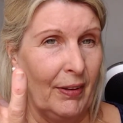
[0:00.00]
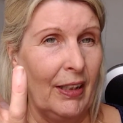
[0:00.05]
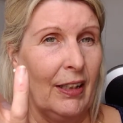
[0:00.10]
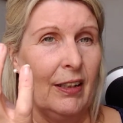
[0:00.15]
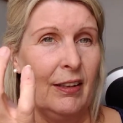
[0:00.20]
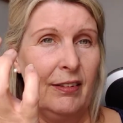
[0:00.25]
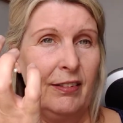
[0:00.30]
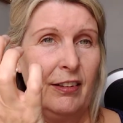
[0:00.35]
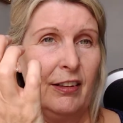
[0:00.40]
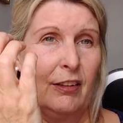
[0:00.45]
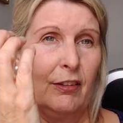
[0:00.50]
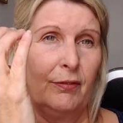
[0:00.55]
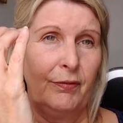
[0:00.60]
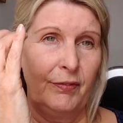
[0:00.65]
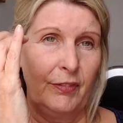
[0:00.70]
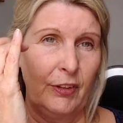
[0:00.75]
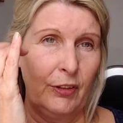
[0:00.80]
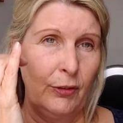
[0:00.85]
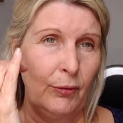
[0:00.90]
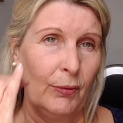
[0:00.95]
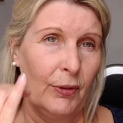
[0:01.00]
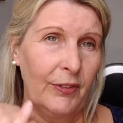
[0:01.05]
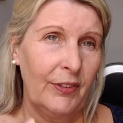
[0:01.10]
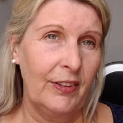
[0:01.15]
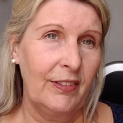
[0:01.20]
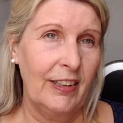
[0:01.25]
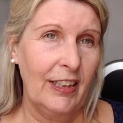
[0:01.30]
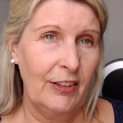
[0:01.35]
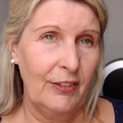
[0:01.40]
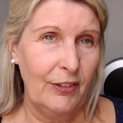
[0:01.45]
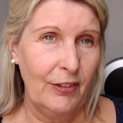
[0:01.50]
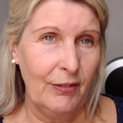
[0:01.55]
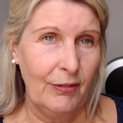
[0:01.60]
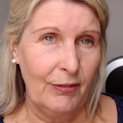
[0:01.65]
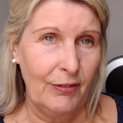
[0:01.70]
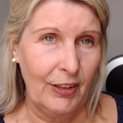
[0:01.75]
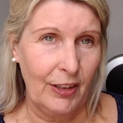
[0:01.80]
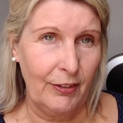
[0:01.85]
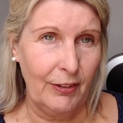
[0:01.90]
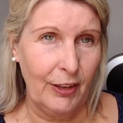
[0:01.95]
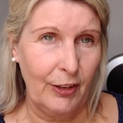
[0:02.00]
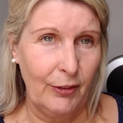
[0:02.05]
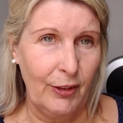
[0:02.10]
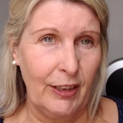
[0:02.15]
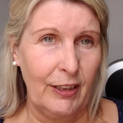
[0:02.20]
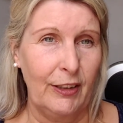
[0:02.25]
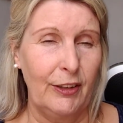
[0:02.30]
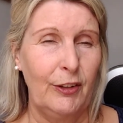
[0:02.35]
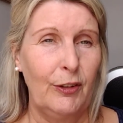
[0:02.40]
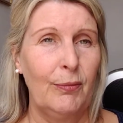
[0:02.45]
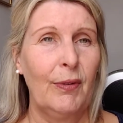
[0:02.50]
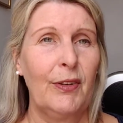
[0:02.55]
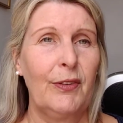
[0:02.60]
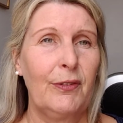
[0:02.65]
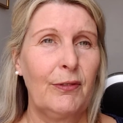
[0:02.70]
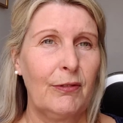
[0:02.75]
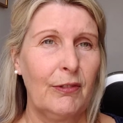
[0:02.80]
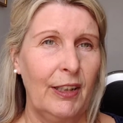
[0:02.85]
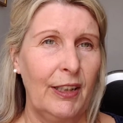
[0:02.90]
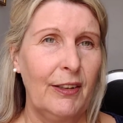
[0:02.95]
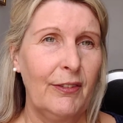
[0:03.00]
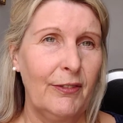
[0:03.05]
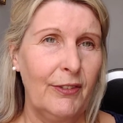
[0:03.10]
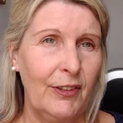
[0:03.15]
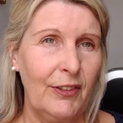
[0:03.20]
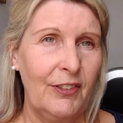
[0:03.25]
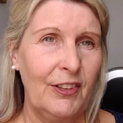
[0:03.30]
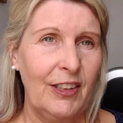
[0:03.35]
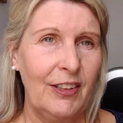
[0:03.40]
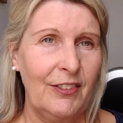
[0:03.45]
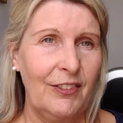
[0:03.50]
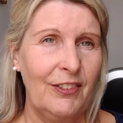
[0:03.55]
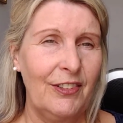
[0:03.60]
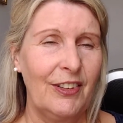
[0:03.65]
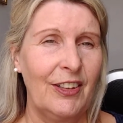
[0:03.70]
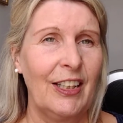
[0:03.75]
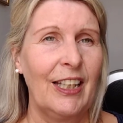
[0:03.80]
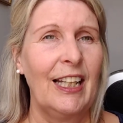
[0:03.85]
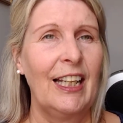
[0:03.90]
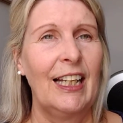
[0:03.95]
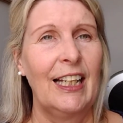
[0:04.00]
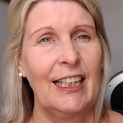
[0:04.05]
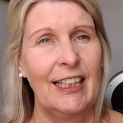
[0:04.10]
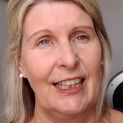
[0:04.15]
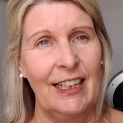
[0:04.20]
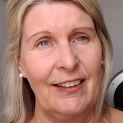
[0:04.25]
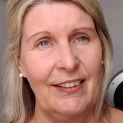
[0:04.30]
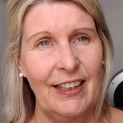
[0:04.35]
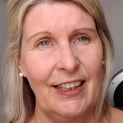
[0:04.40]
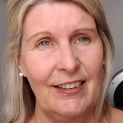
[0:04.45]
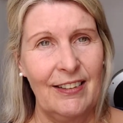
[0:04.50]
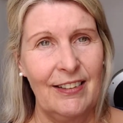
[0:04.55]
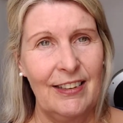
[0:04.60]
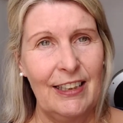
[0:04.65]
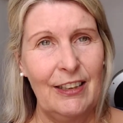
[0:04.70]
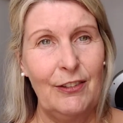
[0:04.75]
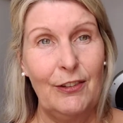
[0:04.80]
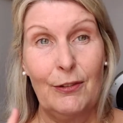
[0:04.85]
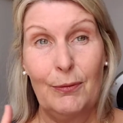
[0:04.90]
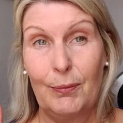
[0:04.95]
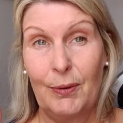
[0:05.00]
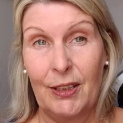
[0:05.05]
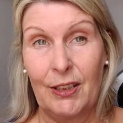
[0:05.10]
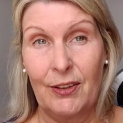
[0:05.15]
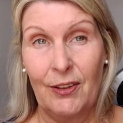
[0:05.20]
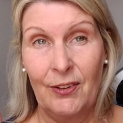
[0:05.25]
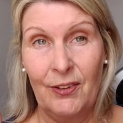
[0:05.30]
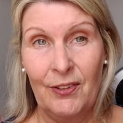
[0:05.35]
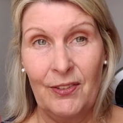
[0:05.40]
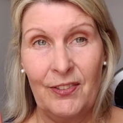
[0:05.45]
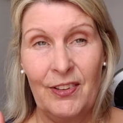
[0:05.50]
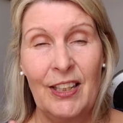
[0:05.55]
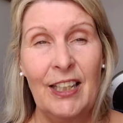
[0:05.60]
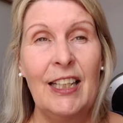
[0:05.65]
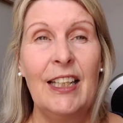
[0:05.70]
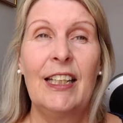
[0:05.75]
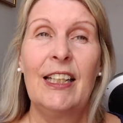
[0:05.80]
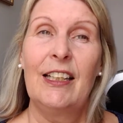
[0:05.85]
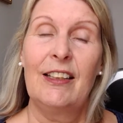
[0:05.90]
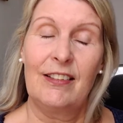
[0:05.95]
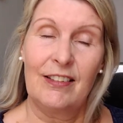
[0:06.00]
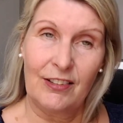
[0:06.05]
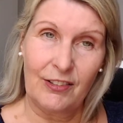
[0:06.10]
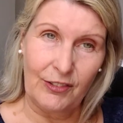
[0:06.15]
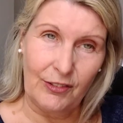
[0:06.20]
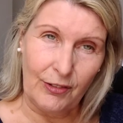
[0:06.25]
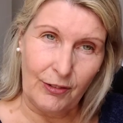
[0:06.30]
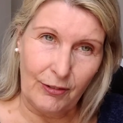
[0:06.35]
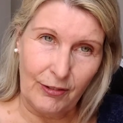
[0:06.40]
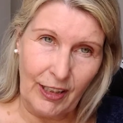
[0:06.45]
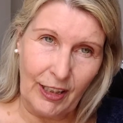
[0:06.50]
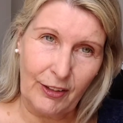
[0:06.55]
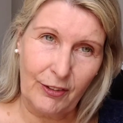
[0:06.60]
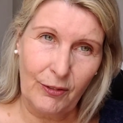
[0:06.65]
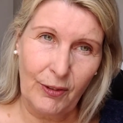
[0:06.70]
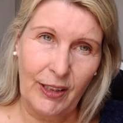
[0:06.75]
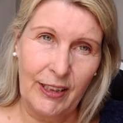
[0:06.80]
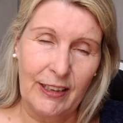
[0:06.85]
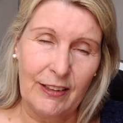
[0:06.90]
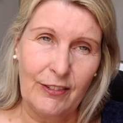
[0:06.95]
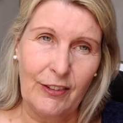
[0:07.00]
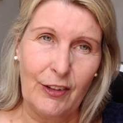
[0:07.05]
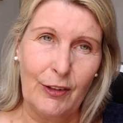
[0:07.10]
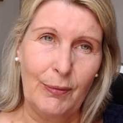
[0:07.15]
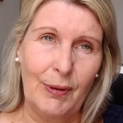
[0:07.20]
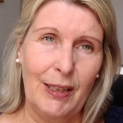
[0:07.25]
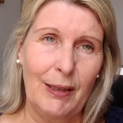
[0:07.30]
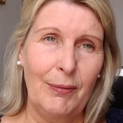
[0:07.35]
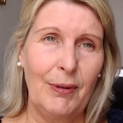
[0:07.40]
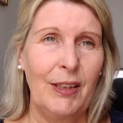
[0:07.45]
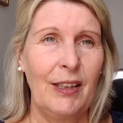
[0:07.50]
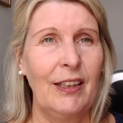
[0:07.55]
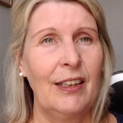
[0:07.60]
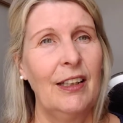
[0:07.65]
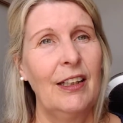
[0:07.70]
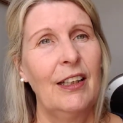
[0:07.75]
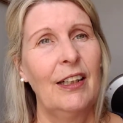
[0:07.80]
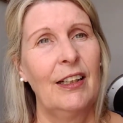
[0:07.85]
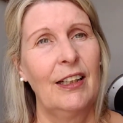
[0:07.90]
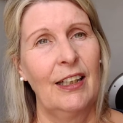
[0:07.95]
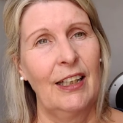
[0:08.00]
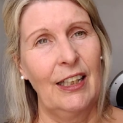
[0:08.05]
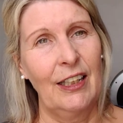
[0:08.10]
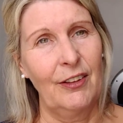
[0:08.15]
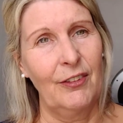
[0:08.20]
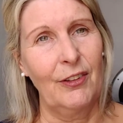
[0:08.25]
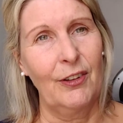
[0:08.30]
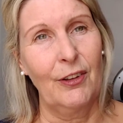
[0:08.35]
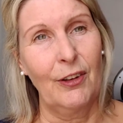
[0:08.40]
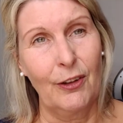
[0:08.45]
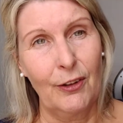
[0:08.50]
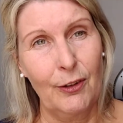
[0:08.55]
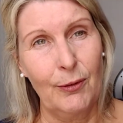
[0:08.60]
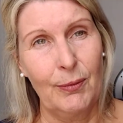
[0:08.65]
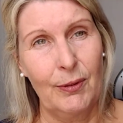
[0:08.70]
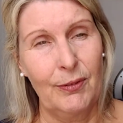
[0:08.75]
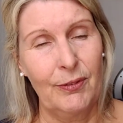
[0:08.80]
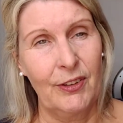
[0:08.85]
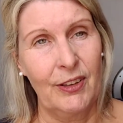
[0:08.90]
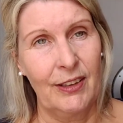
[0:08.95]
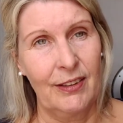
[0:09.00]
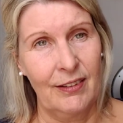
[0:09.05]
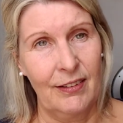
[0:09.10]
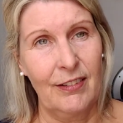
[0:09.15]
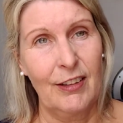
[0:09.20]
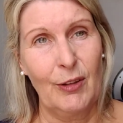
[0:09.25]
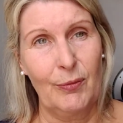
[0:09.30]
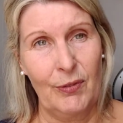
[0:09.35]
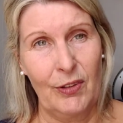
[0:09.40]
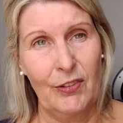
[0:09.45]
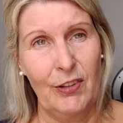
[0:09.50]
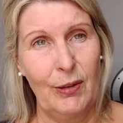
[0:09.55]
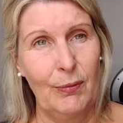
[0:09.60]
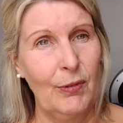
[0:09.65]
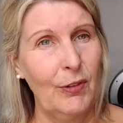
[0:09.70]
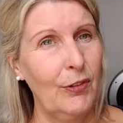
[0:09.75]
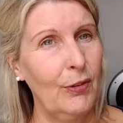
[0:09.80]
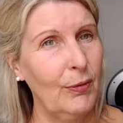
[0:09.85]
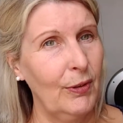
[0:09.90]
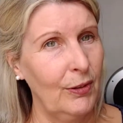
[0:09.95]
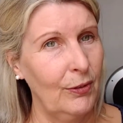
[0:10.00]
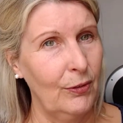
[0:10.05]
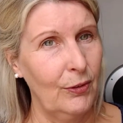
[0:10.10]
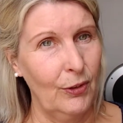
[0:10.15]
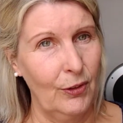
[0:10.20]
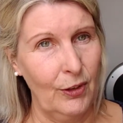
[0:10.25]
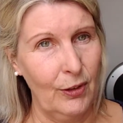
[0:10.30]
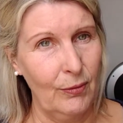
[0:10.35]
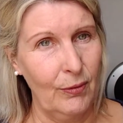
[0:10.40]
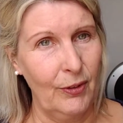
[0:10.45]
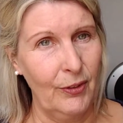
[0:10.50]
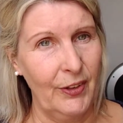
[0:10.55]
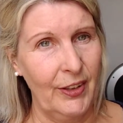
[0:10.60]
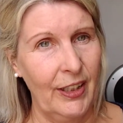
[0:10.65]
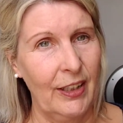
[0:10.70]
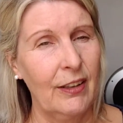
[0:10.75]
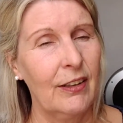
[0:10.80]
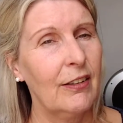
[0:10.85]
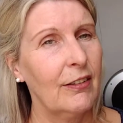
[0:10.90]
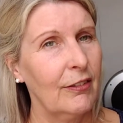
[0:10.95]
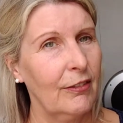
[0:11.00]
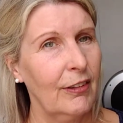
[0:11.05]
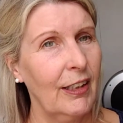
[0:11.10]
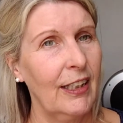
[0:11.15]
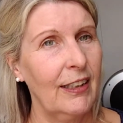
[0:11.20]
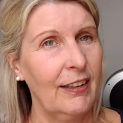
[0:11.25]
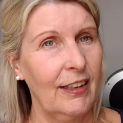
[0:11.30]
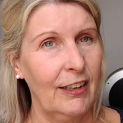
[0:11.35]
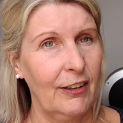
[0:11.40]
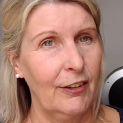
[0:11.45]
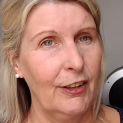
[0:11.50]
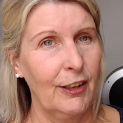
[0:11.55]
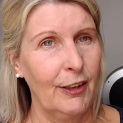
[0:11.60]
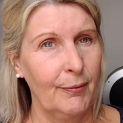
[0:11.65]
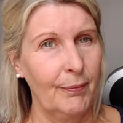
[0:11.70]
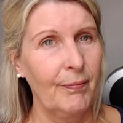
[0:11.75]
So you want attention very quickly. You must ring for attention and get that seen to, because it's a direct way into the baby and our horrible friend septicemia. So we do not want that red area.